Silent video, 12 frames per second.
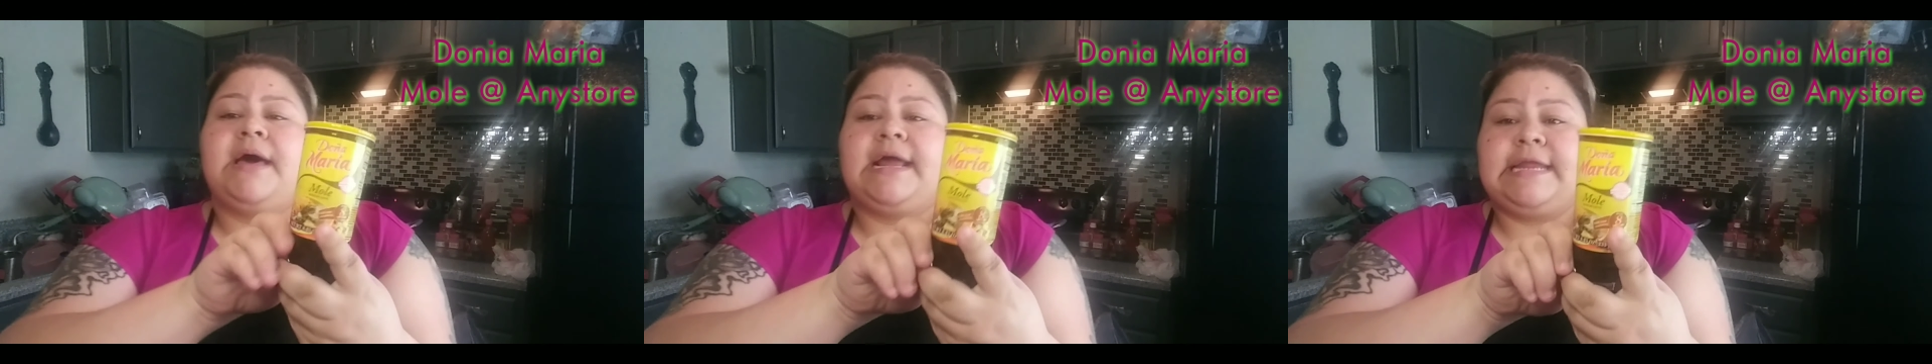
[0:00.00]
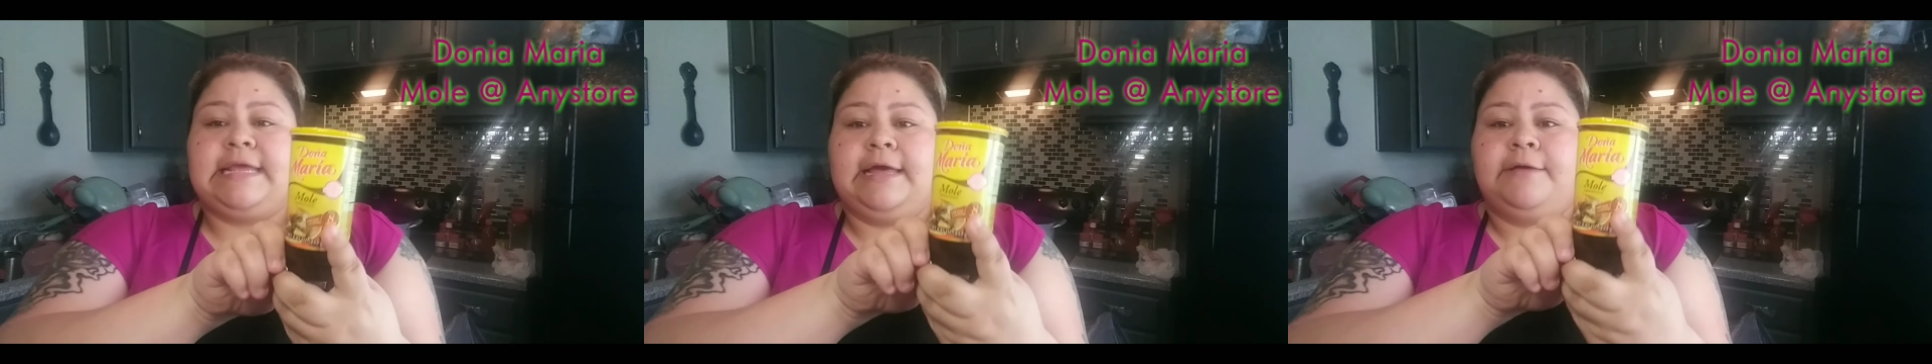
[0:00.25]

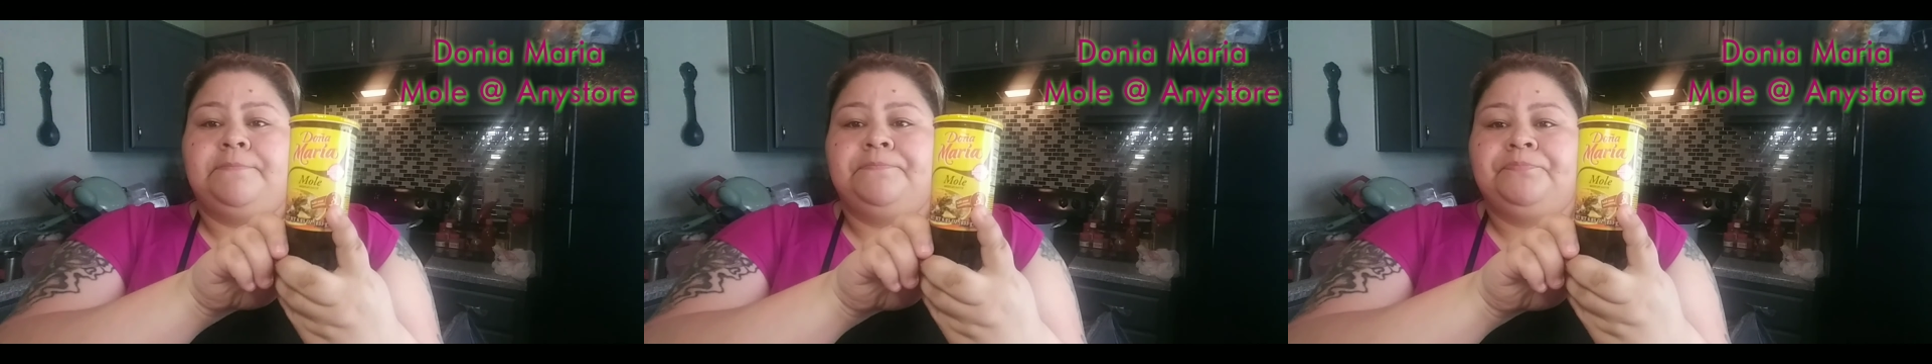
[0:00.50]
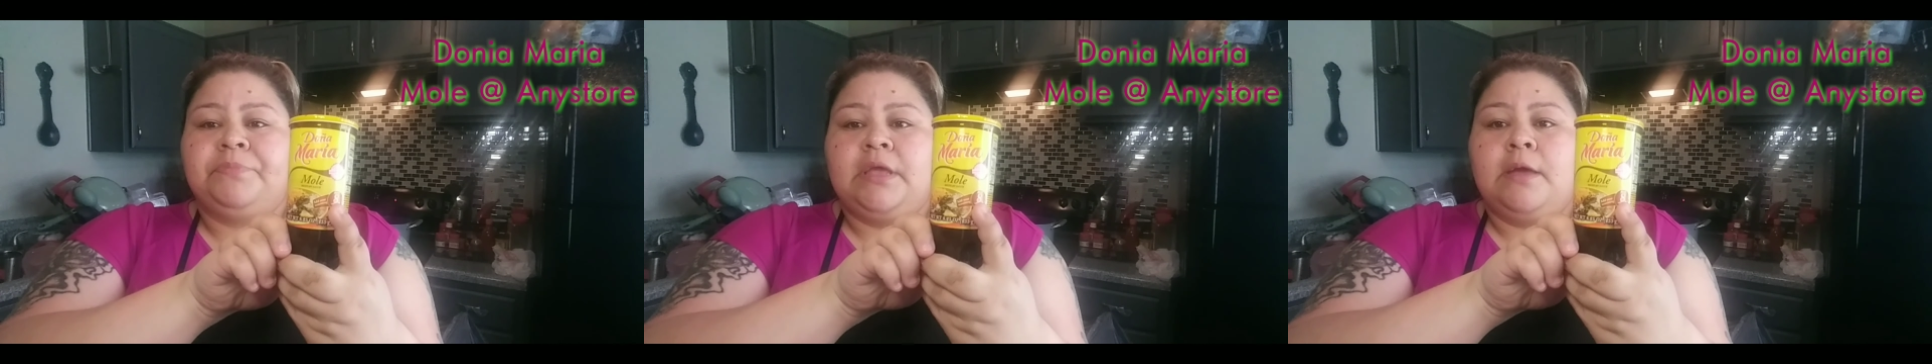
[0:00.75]
Maria
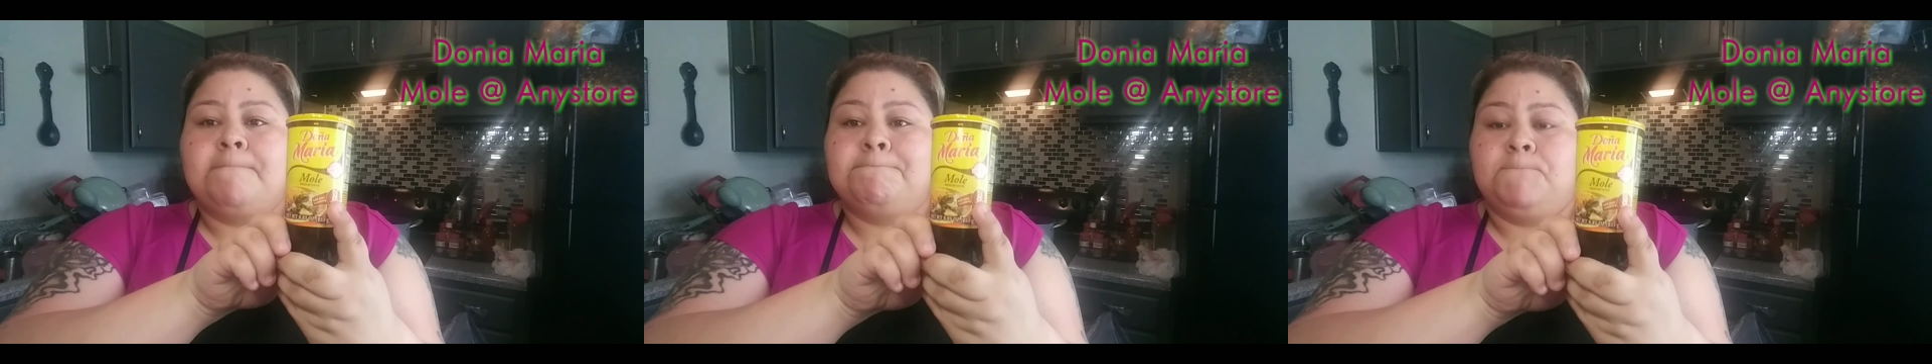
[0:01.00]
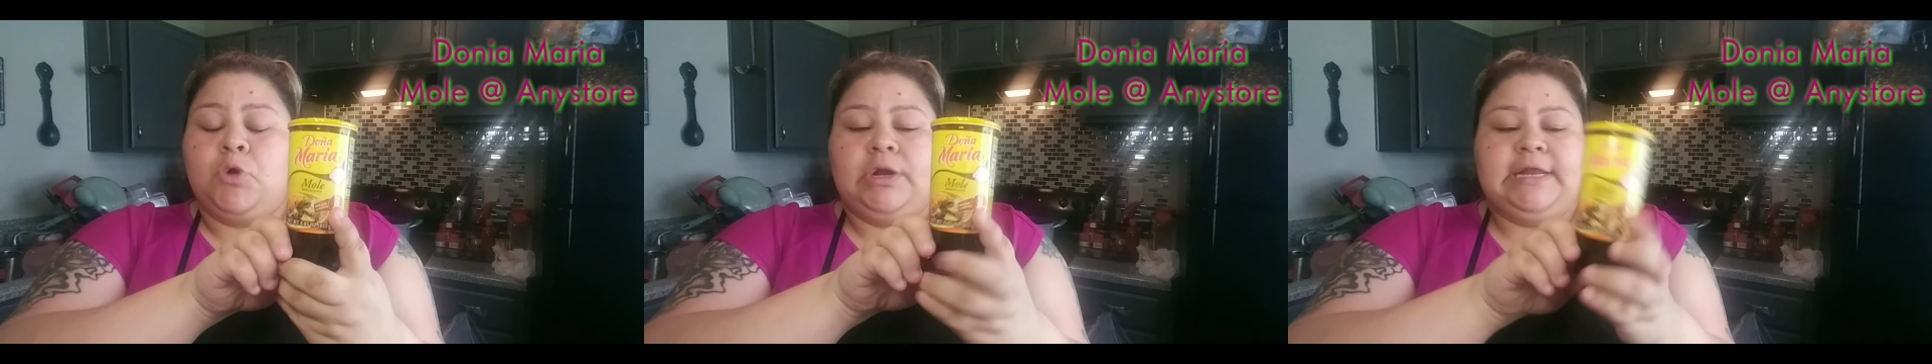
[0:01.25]

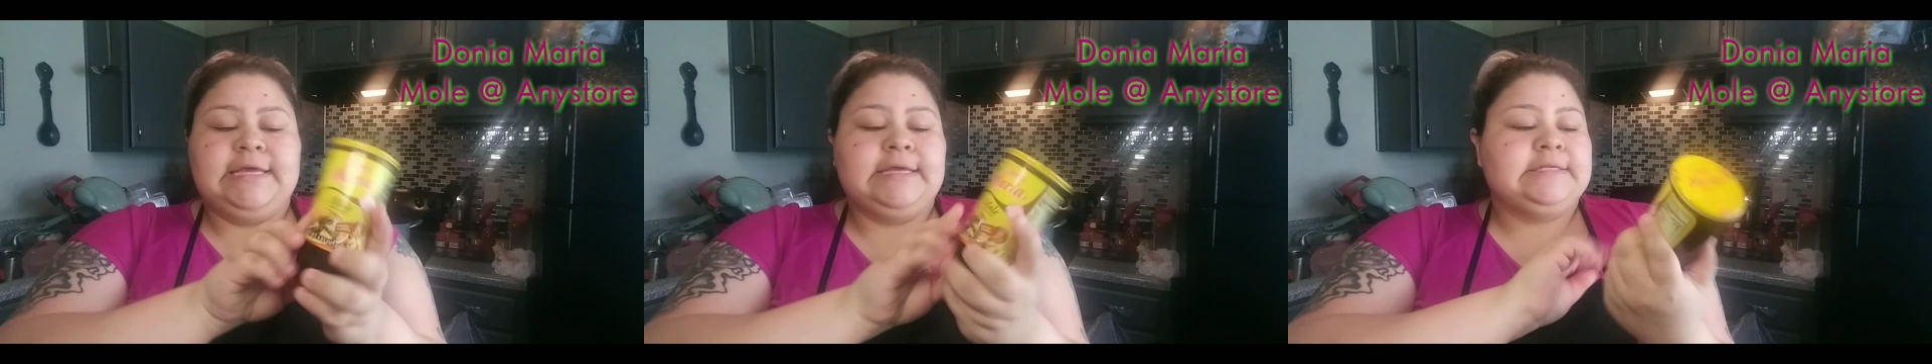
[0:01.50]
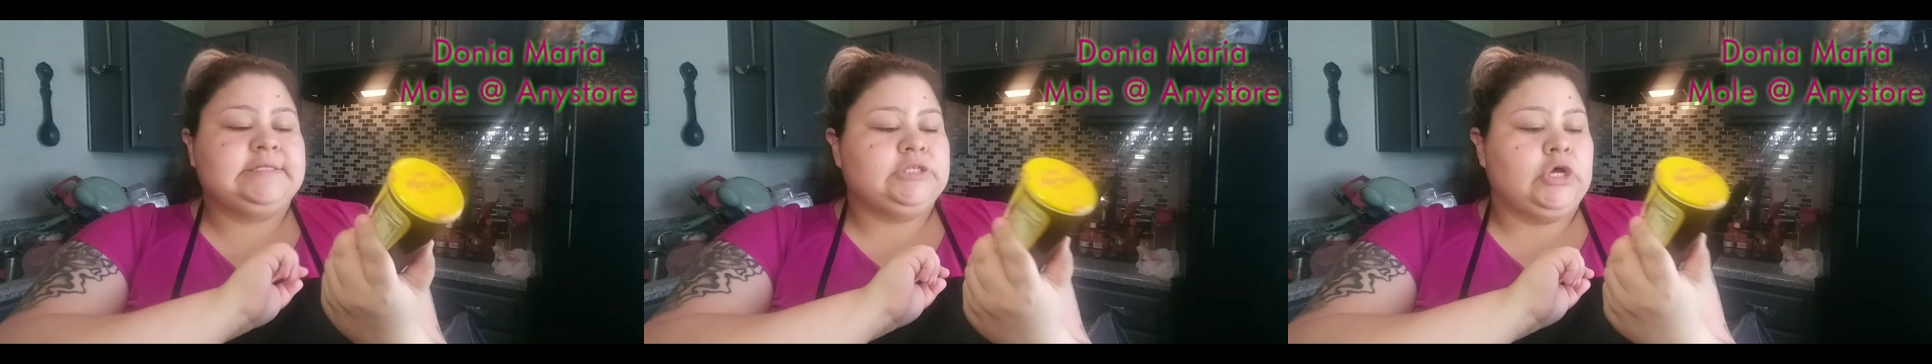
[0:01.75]
mole
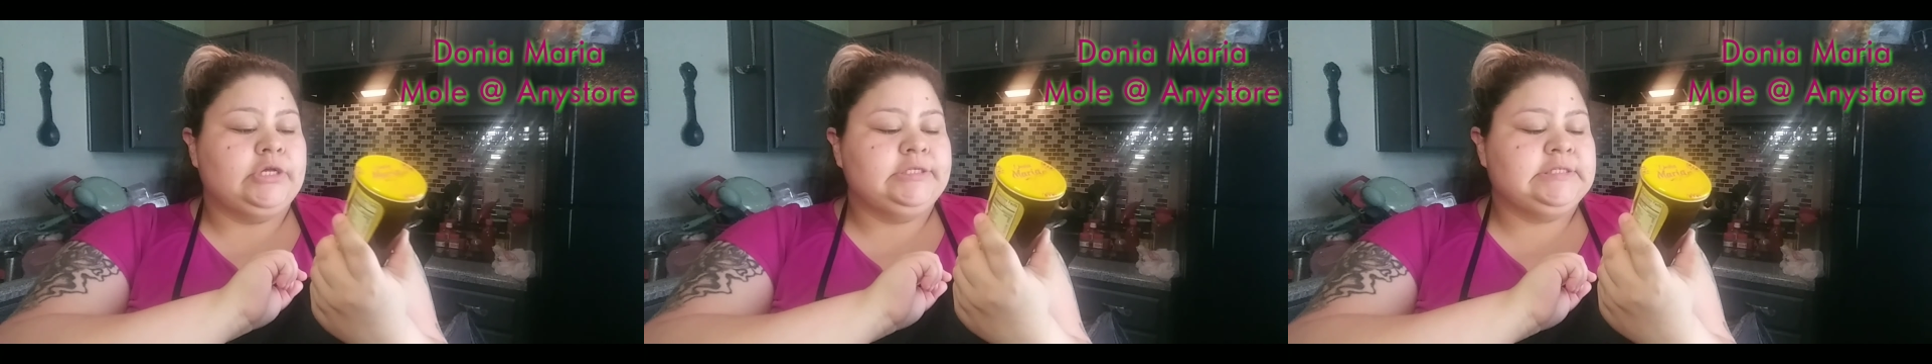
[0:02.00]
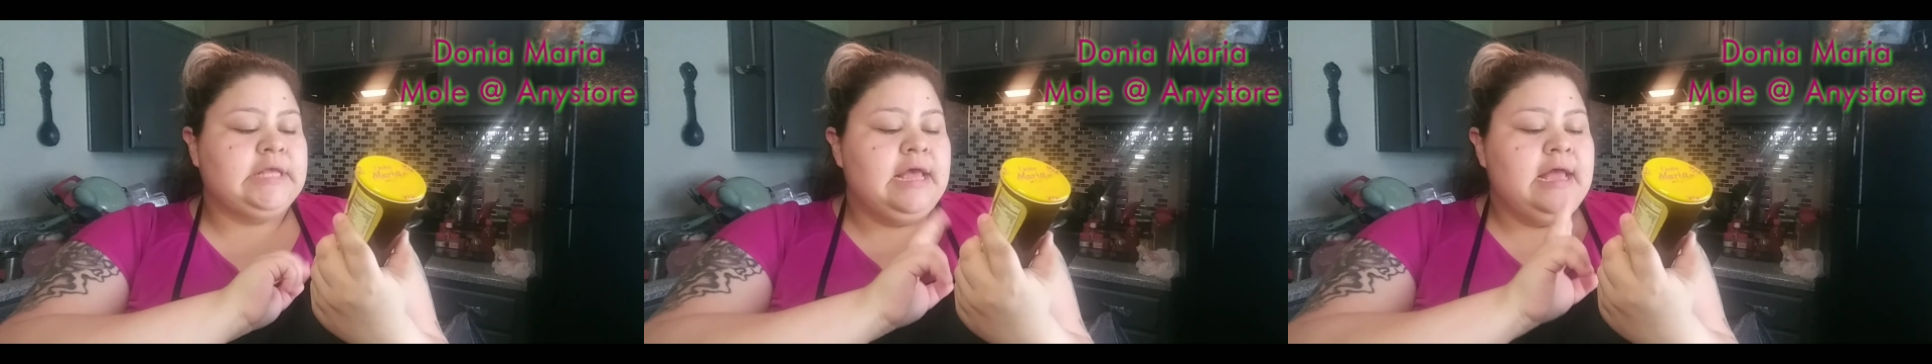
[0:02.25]

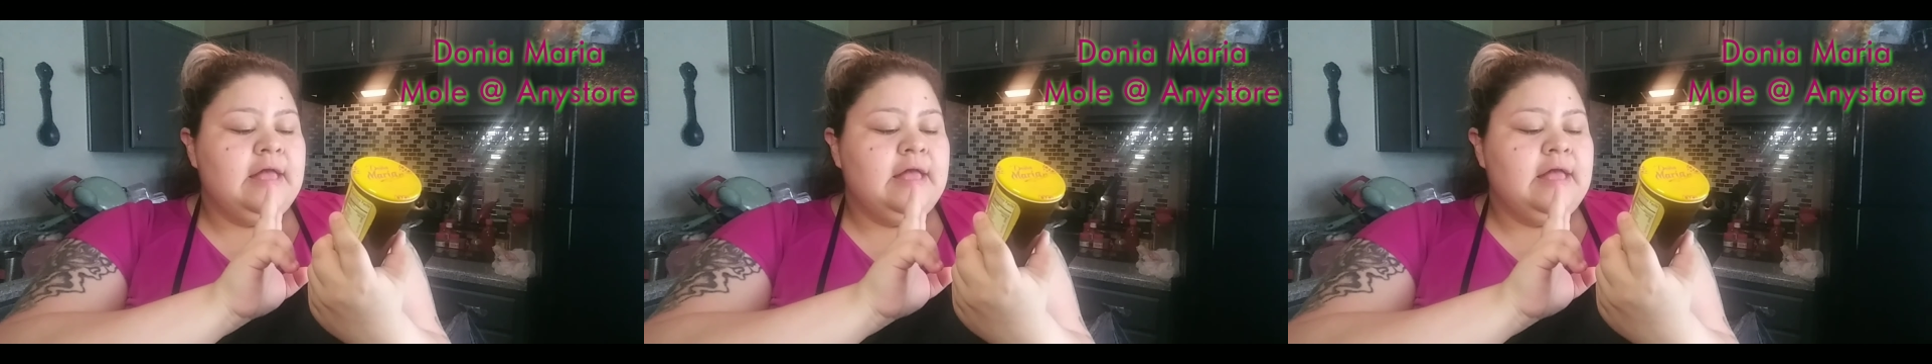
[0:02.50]
sauce.